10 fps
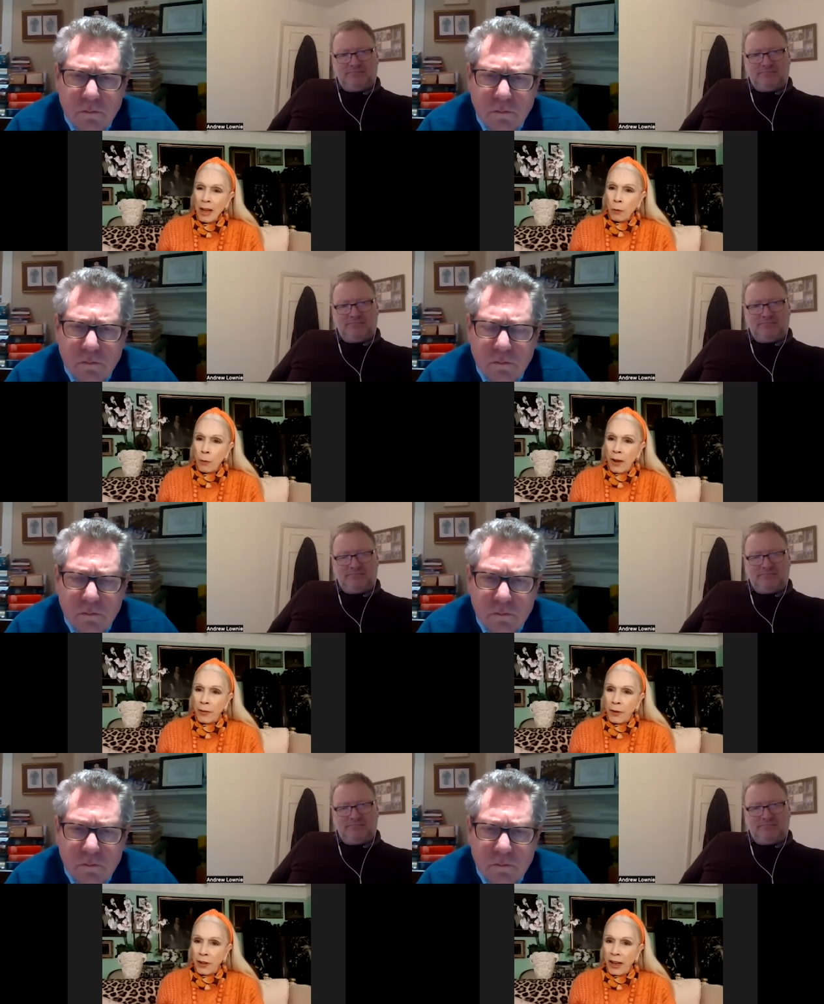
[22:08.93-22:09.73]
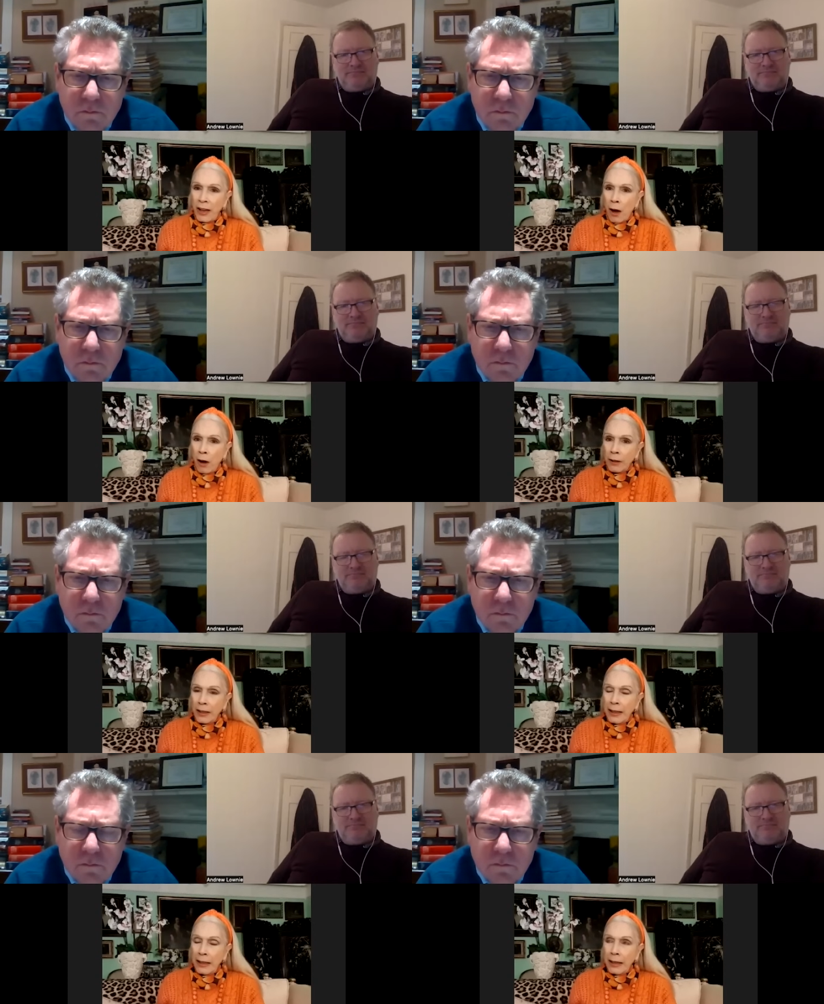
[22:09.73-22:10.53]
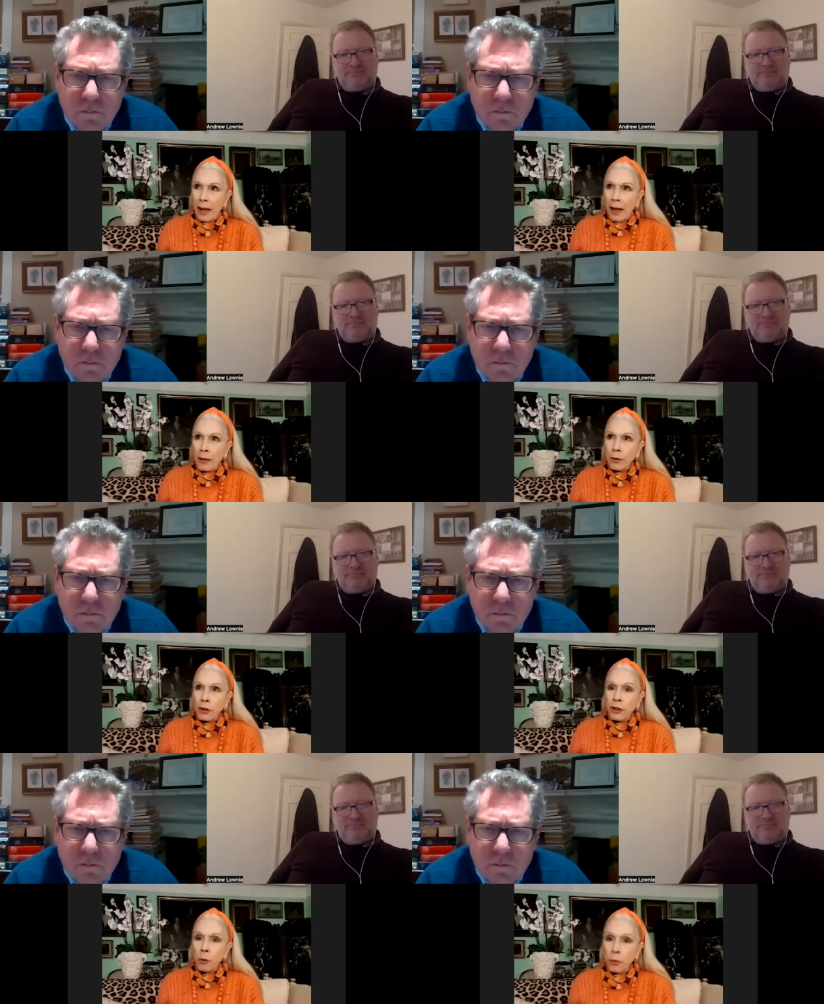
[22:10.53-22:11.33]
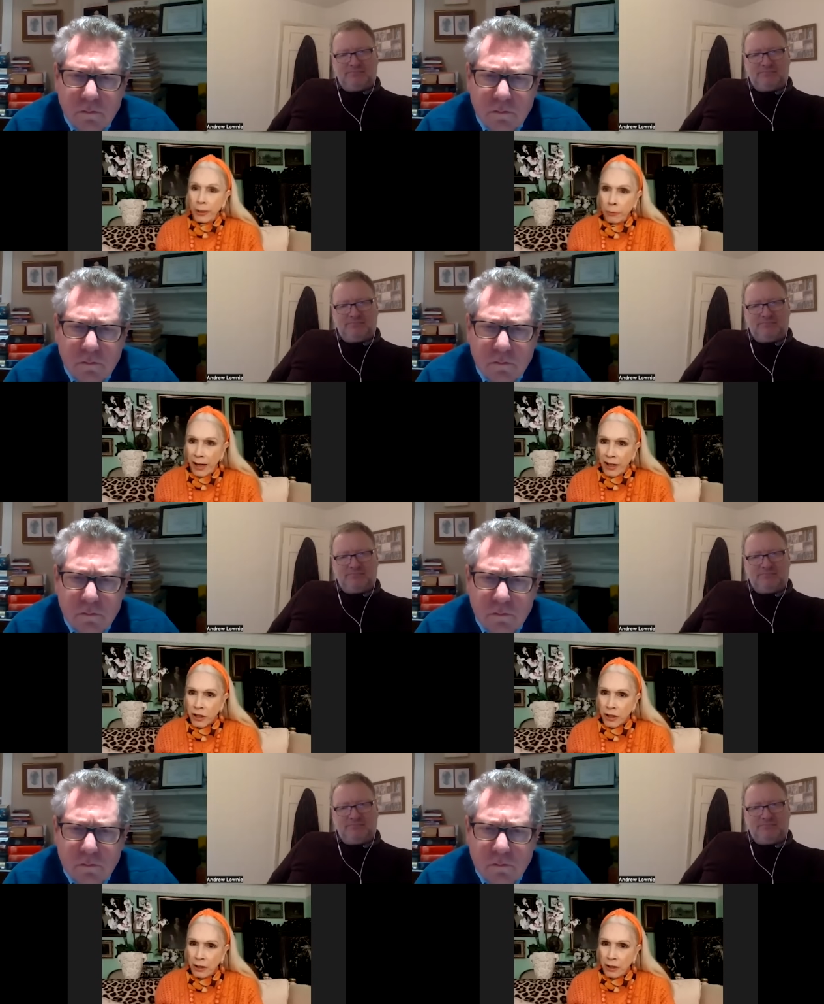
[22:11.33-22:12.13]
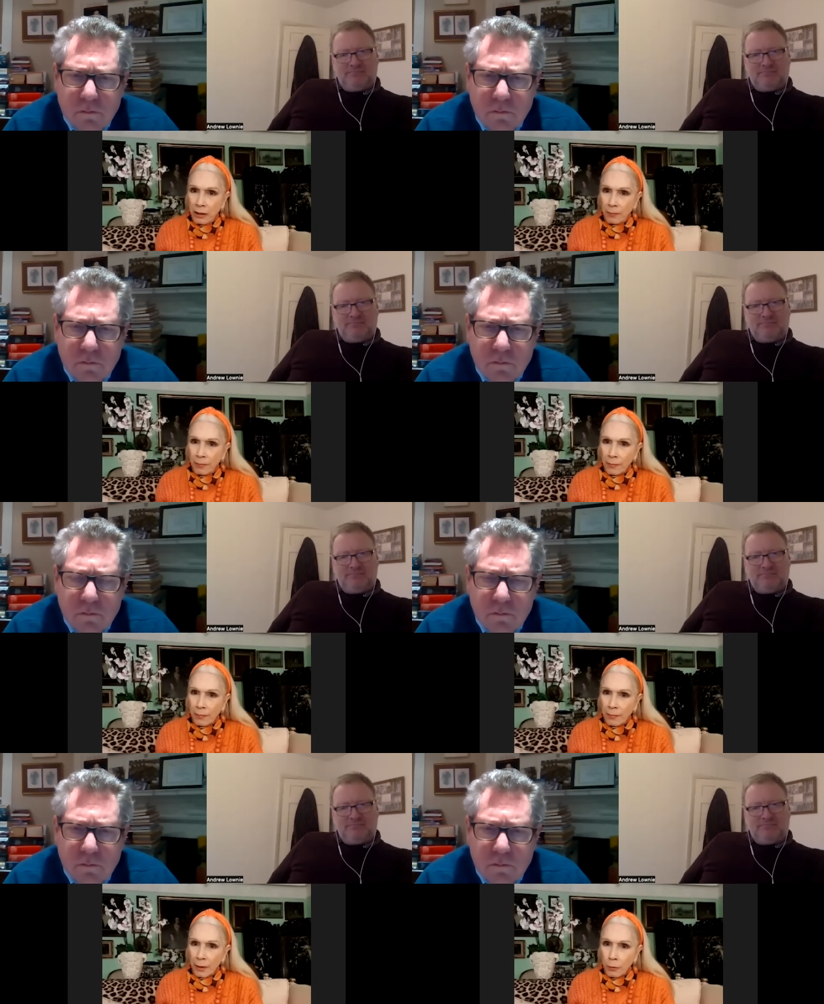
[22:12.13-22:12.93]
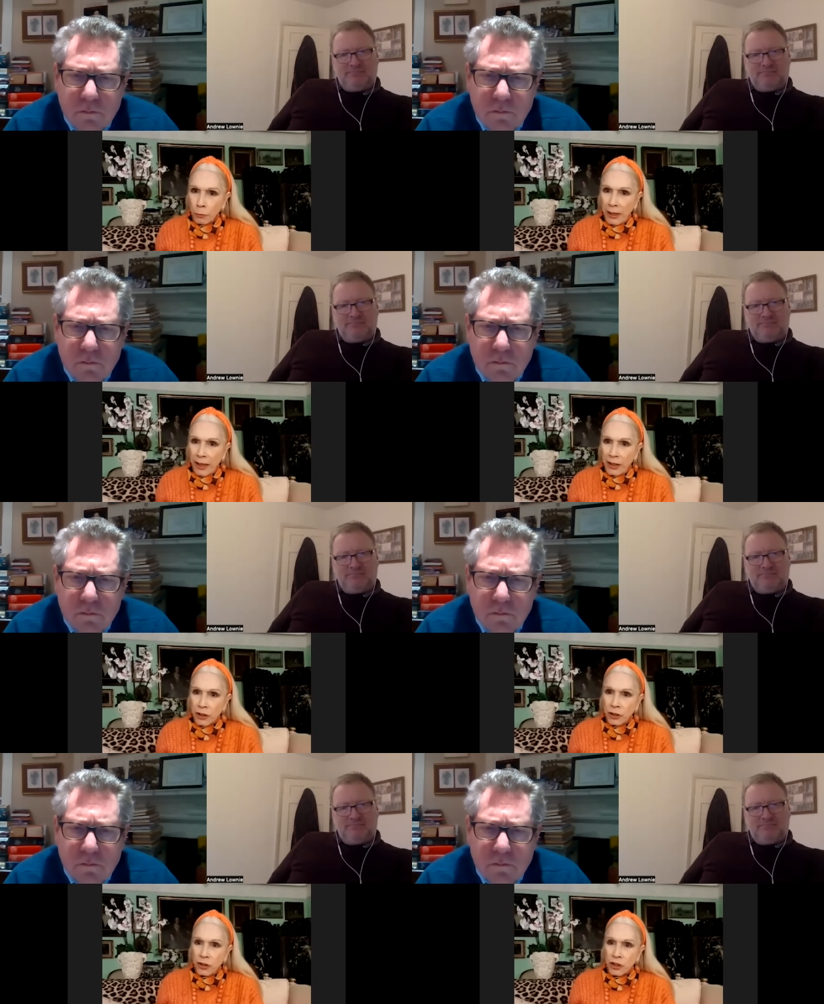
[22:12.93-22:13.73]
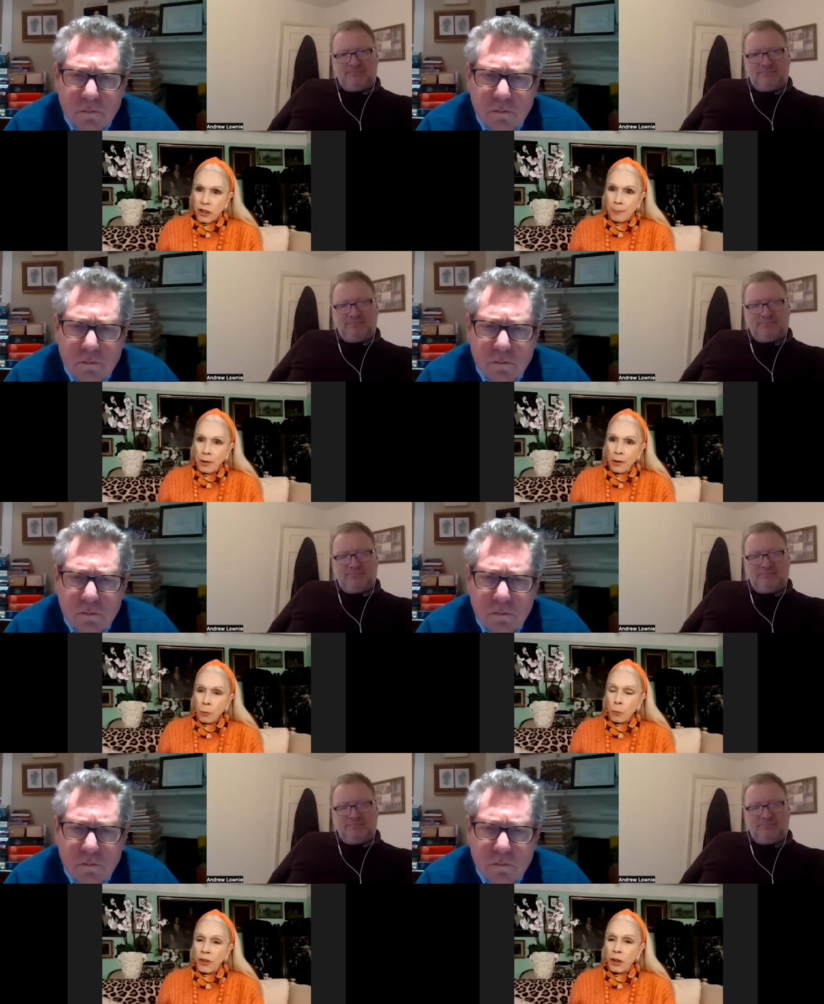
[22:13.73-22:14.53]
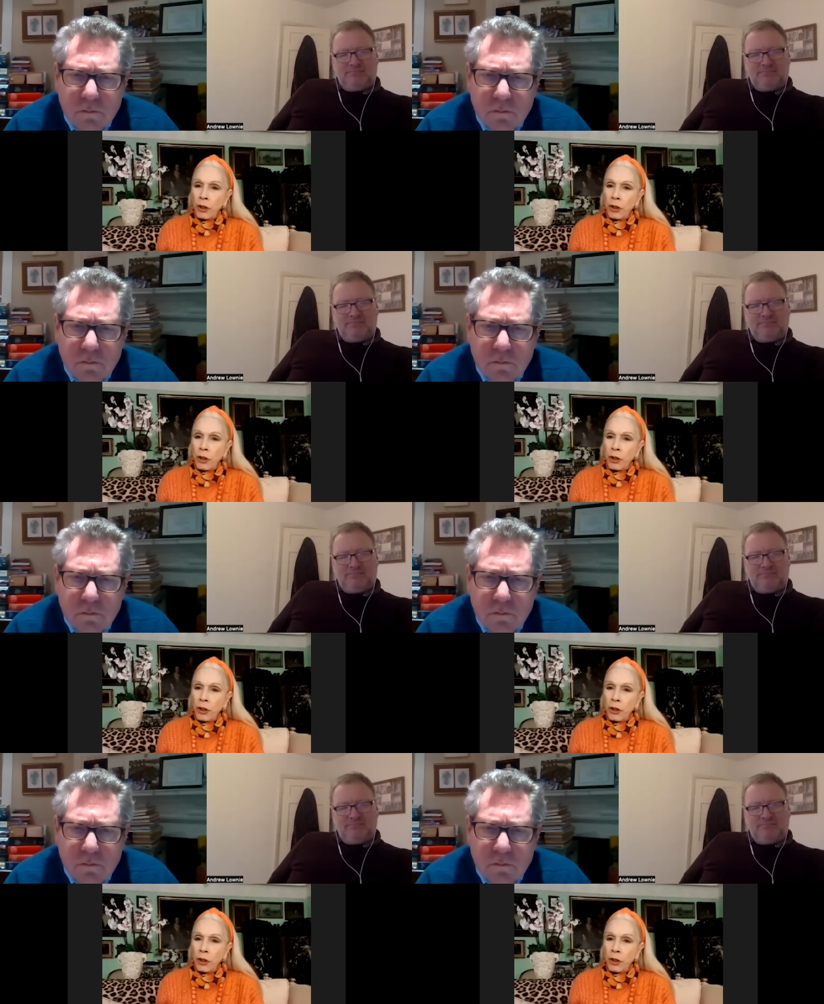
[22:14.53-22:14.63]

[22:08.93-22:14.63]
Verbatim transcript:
Speaker 1: whether they are in a uniracial relationship with a